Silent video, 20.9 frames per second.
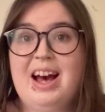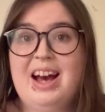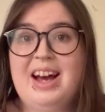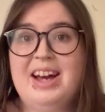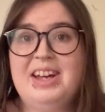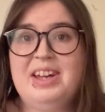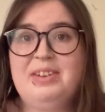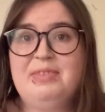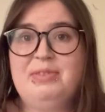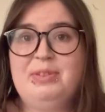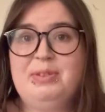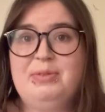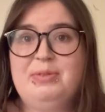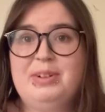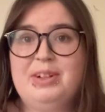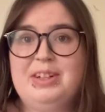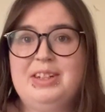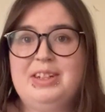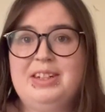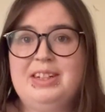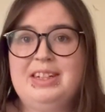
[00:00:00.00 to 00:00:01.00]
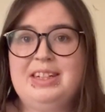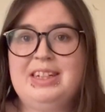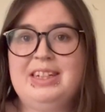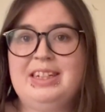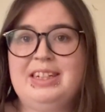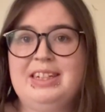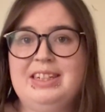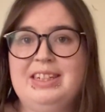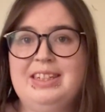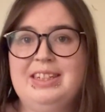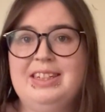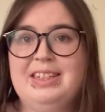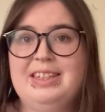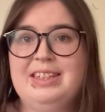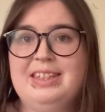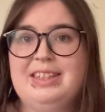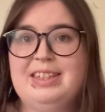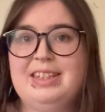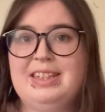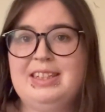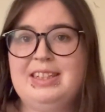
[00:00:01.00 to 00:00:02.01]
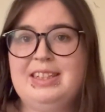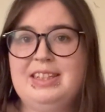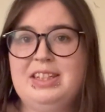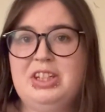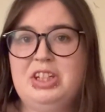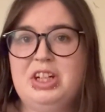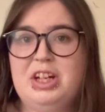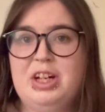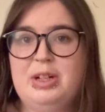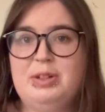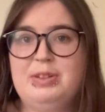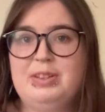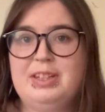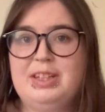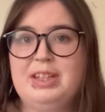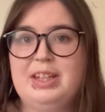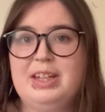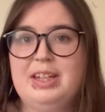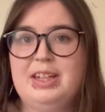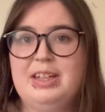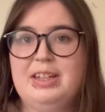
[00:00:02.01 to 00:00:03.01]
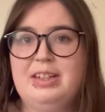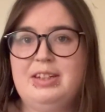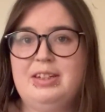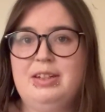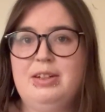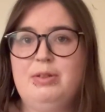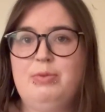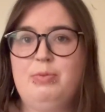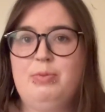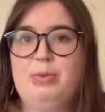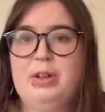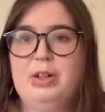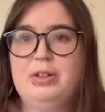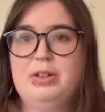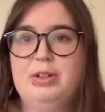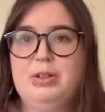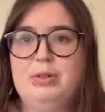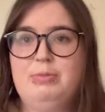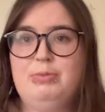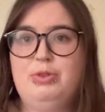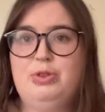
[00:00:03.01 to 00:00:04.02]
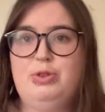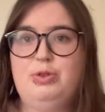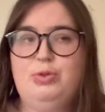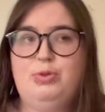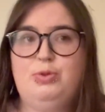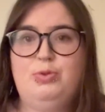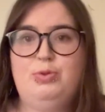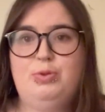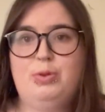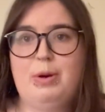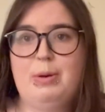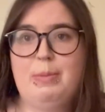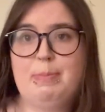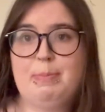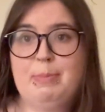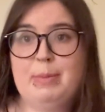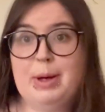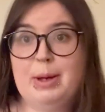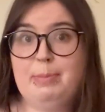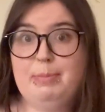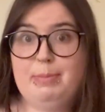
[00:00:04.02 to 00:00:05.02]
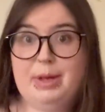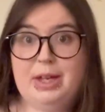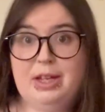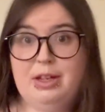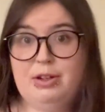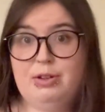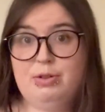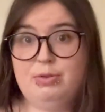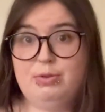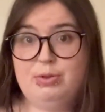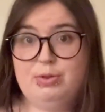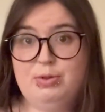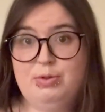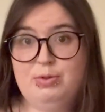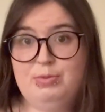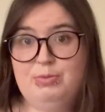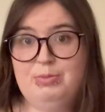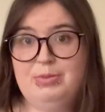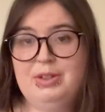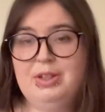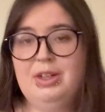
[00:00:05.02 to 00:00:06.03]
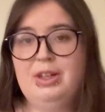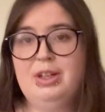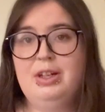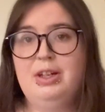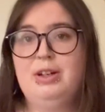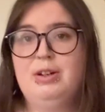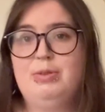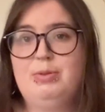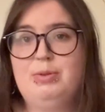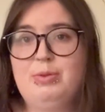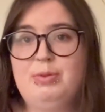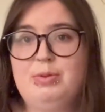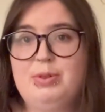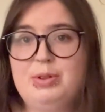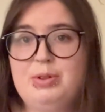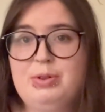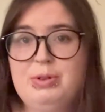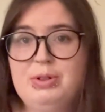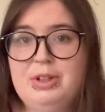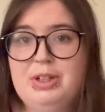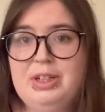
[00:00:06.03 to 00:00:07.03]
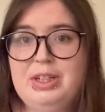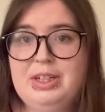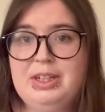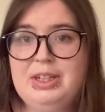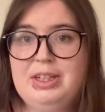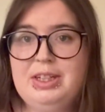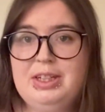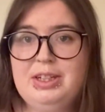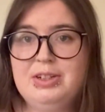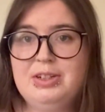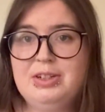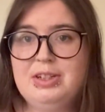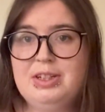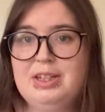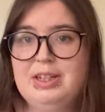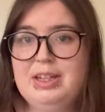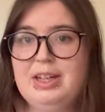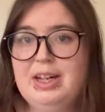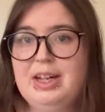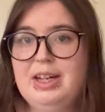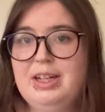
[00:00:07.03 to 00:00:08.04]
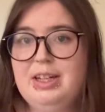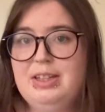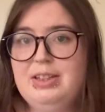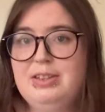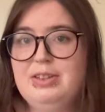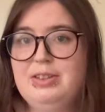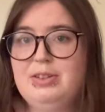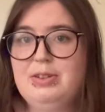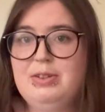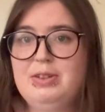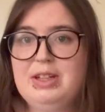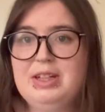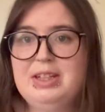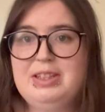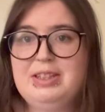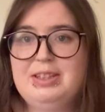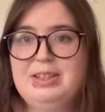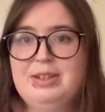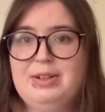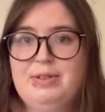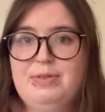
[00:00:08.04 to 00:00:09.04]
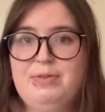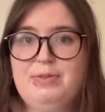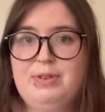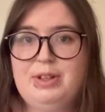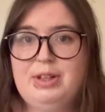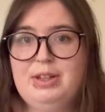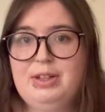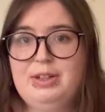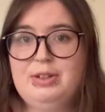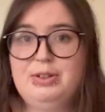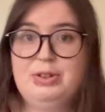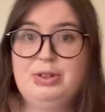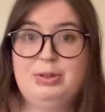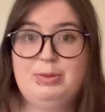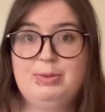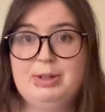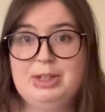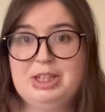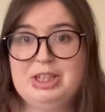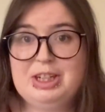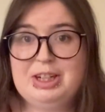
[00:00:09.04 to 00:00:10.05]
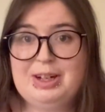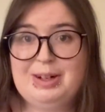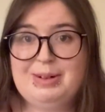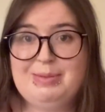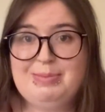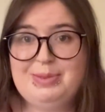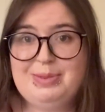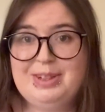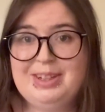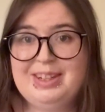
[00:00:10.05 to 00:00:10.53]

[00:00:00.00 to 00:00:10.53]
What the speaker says: Hi everyone, it is Izzy Shows again. Welcome to my bedroom. We're recording in here today, so that's a fun little switch up.